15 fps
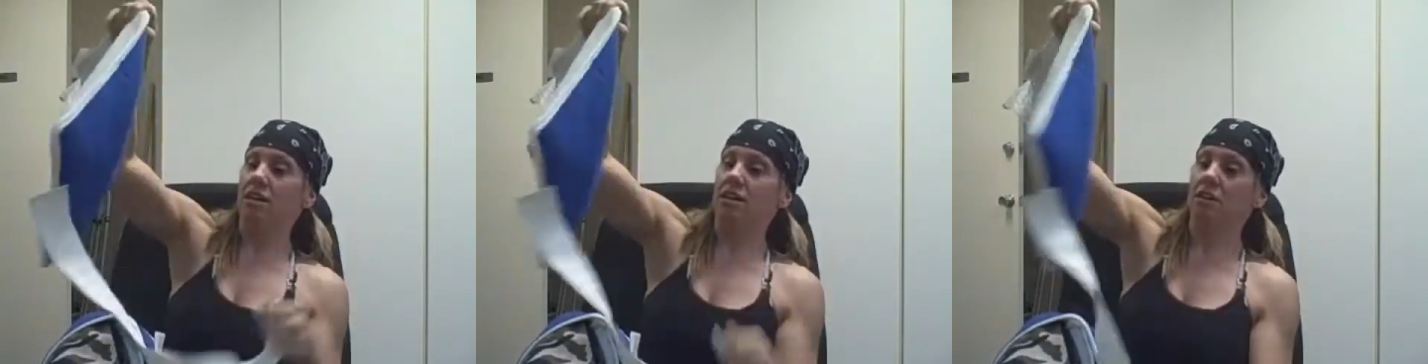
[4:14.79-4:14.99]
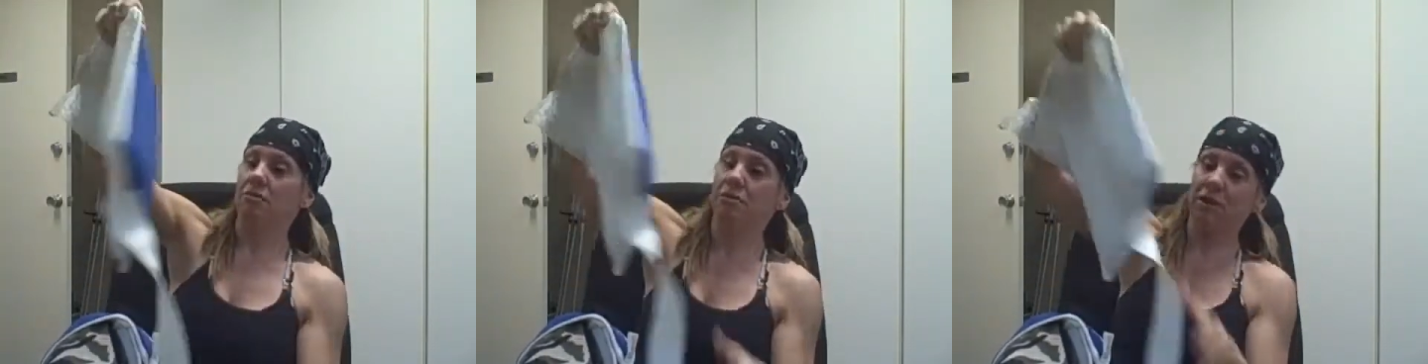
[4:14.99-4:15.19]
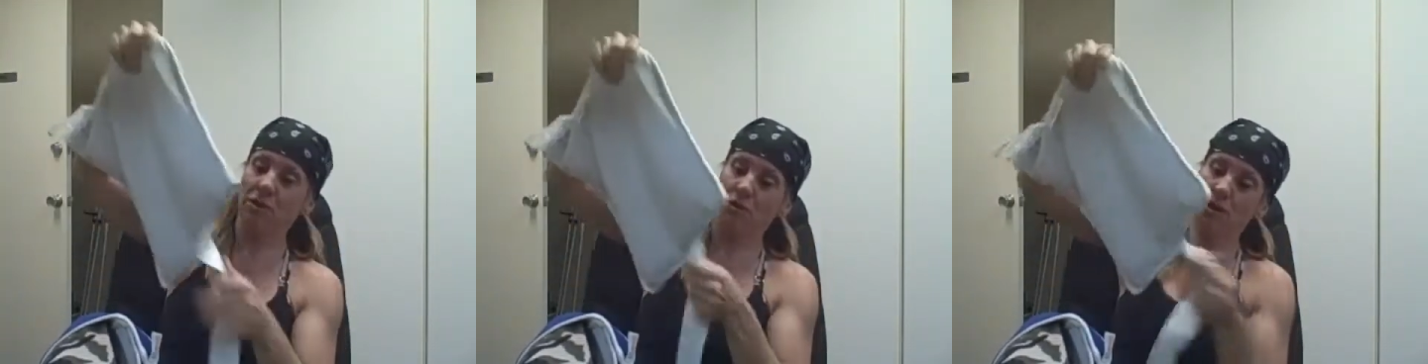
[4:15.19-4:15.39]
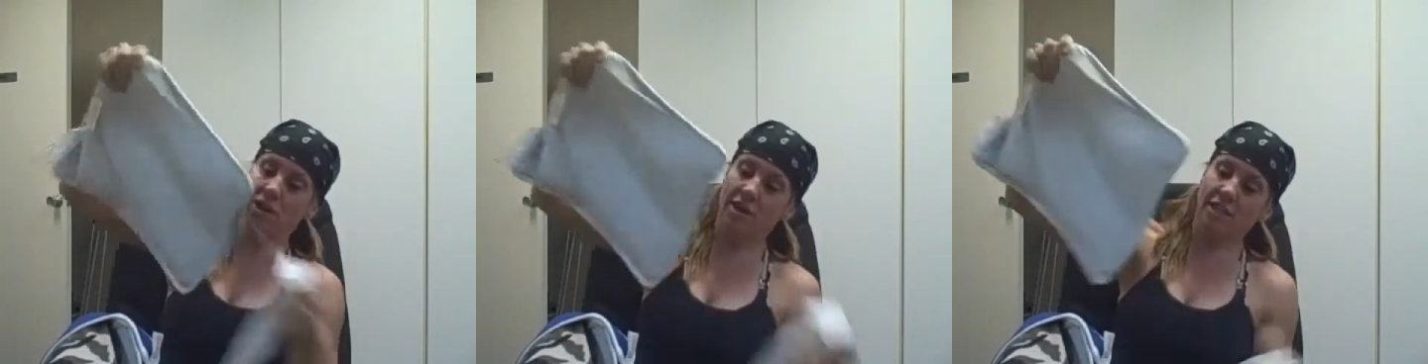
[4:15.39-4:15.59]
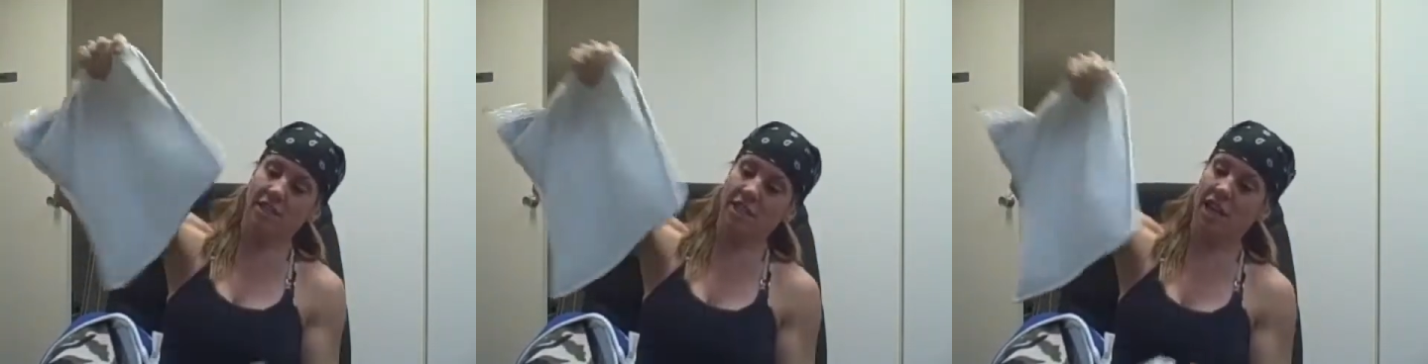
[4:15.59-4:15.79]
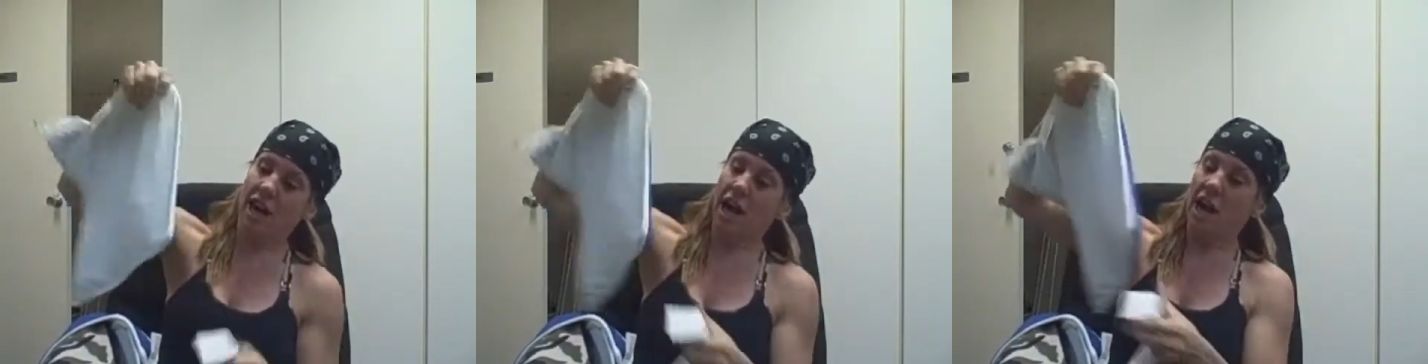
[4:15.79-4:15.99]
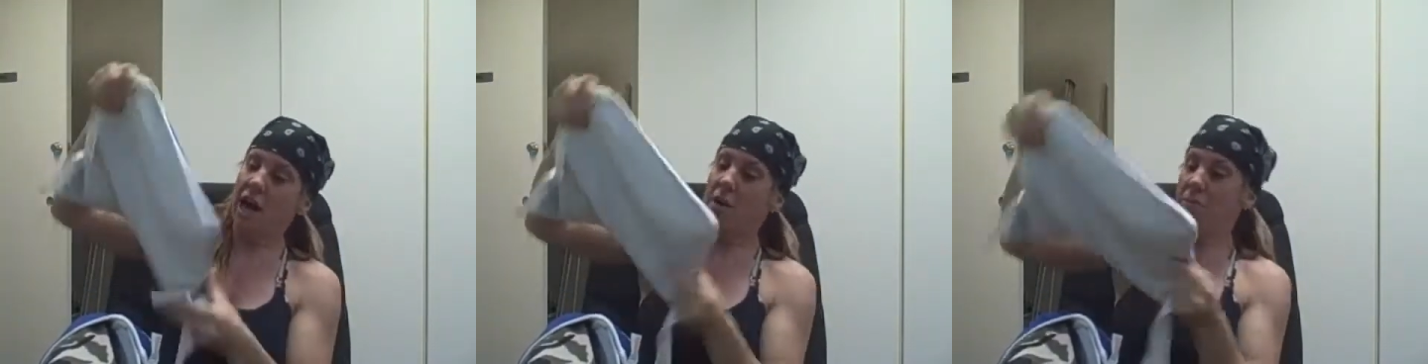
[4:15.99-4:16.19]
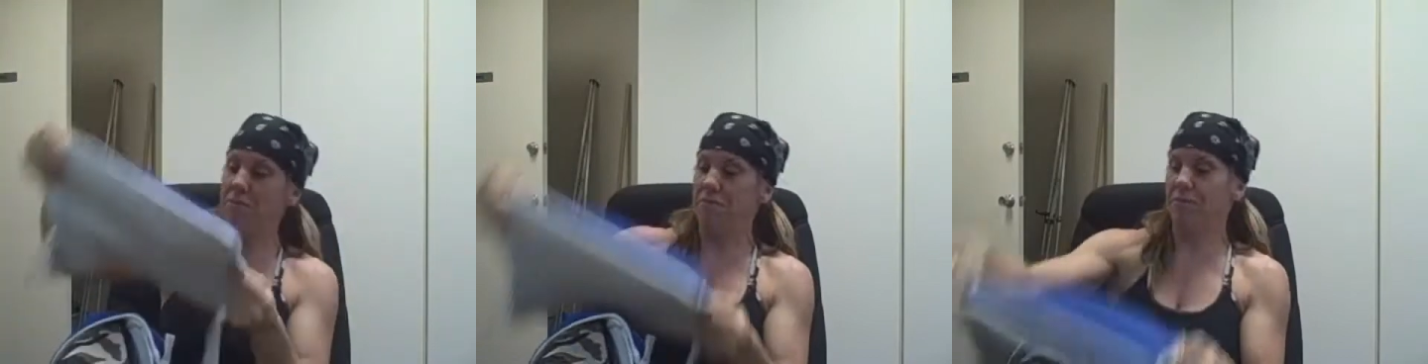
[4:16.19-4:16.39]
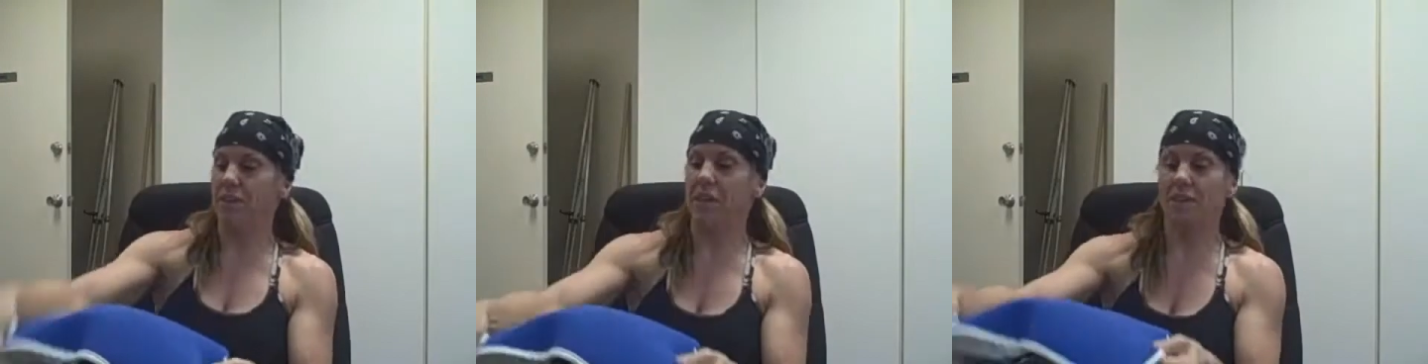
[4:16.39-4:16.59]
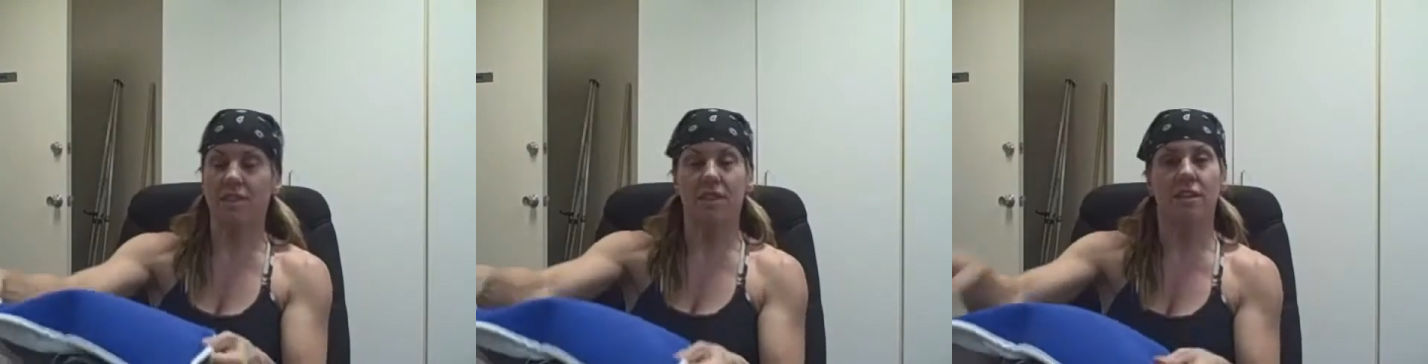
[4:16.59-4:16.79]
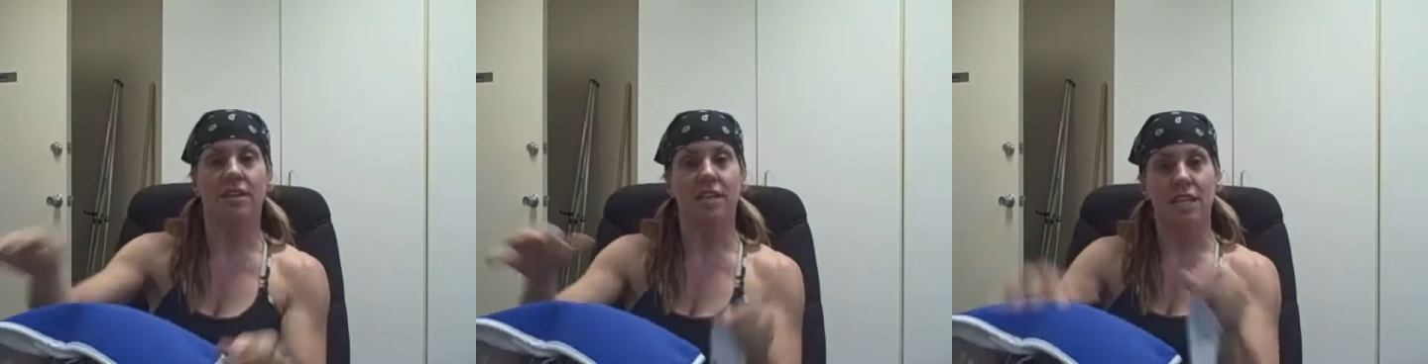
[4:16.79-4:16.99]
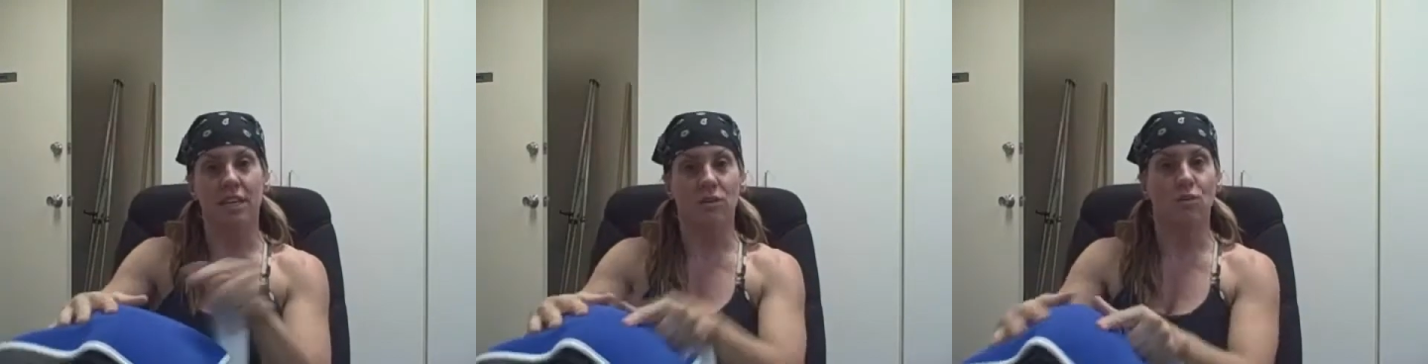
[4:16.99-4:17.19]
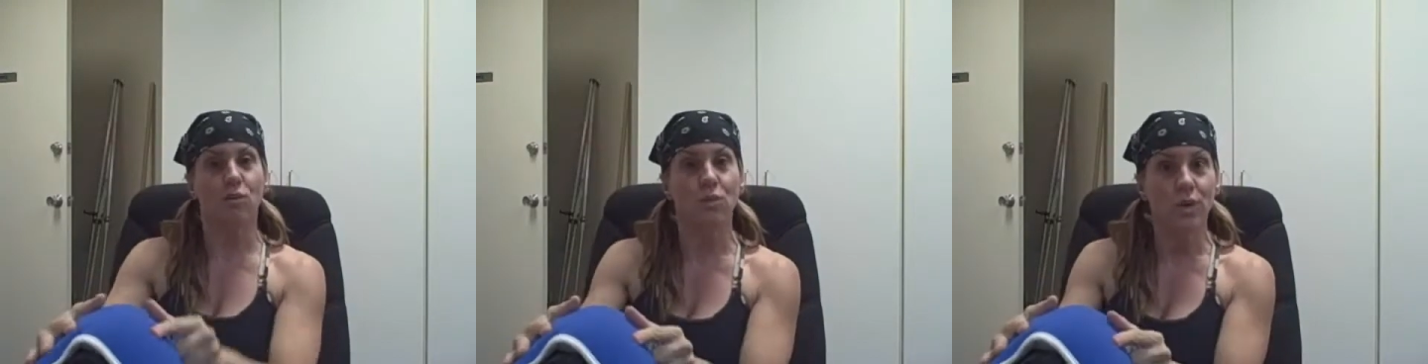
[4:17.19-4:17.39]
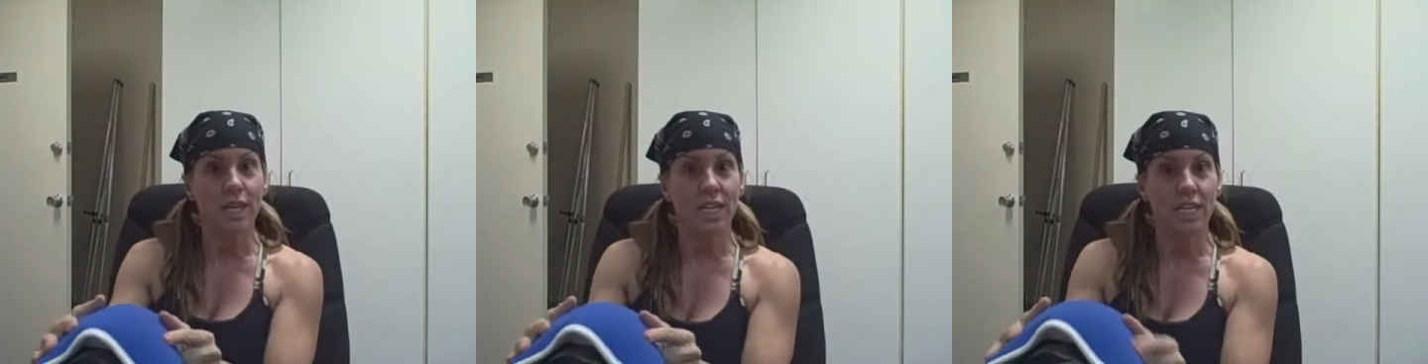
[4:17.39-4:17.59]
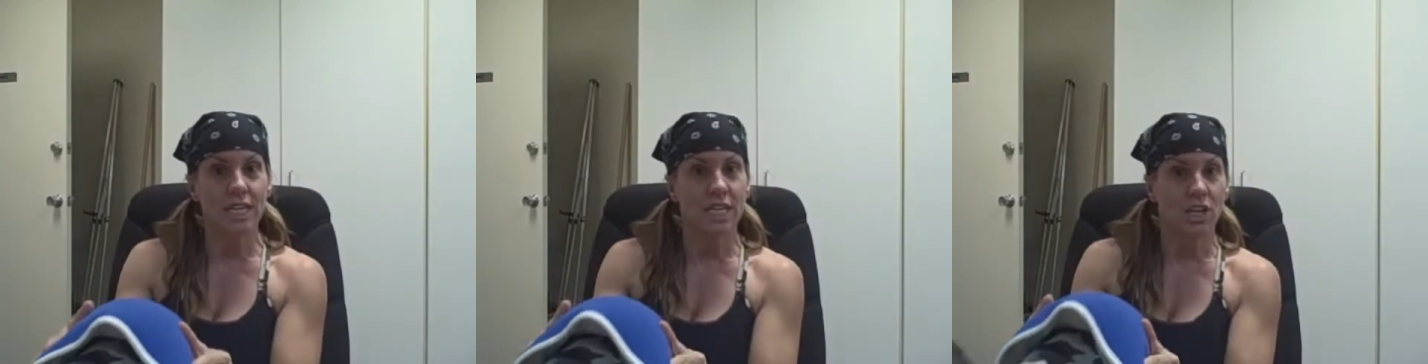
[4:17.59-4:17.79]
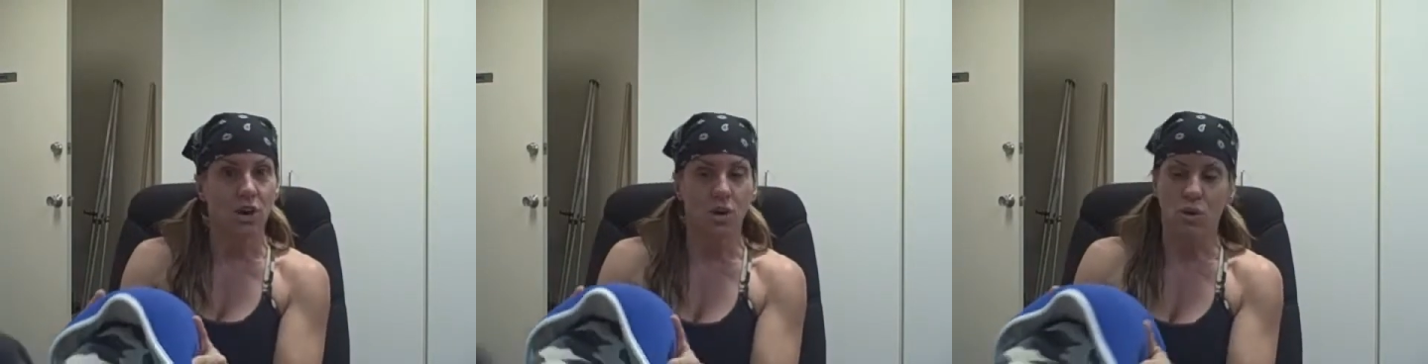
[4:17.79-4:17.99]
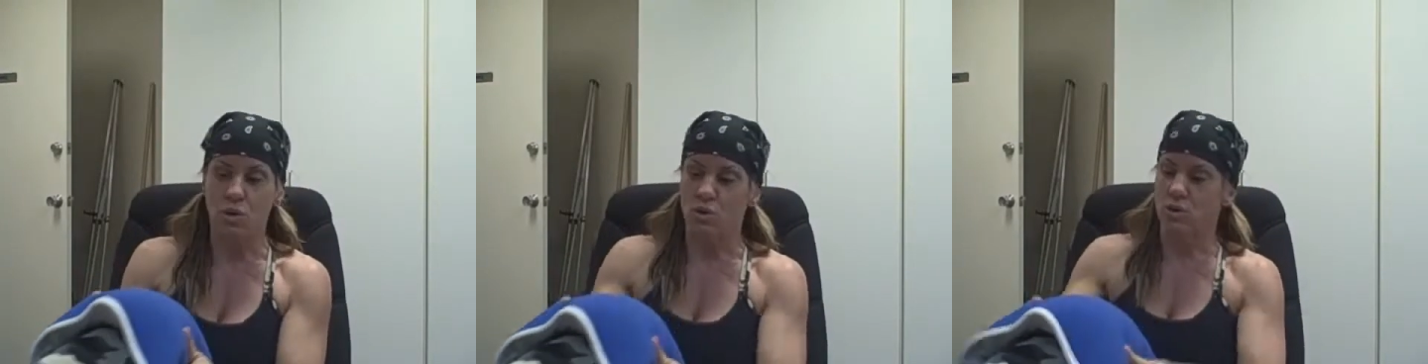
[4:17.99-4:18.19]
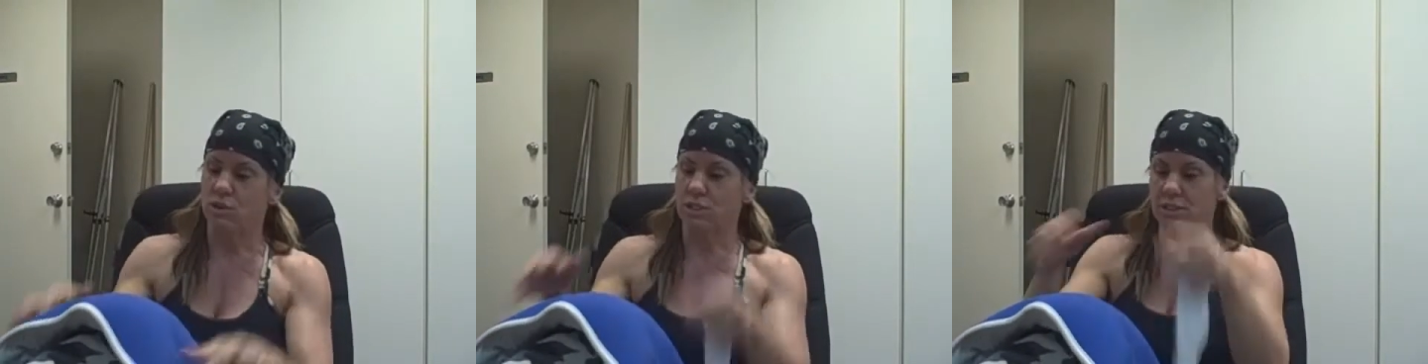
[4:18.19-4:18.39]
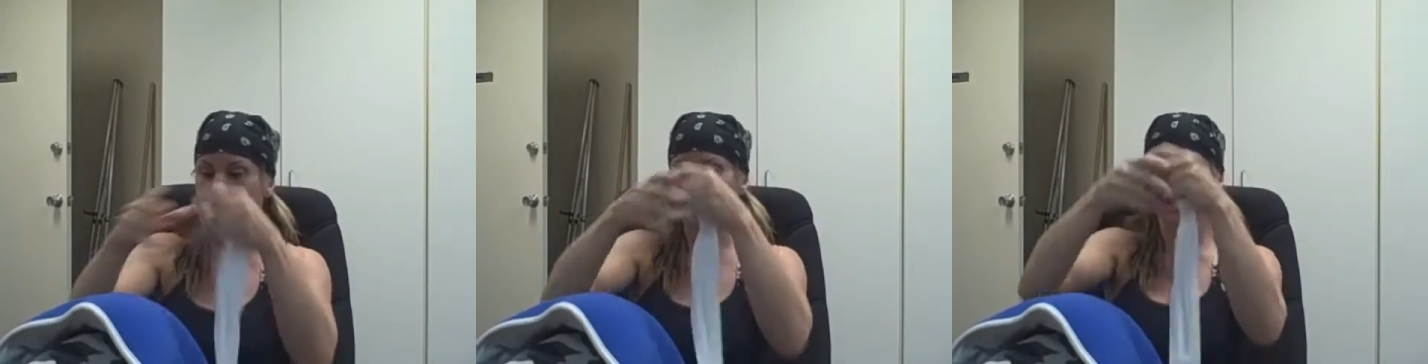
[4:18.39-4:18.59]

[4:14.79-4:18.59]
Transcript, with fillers: the big one on top, get the knee really cold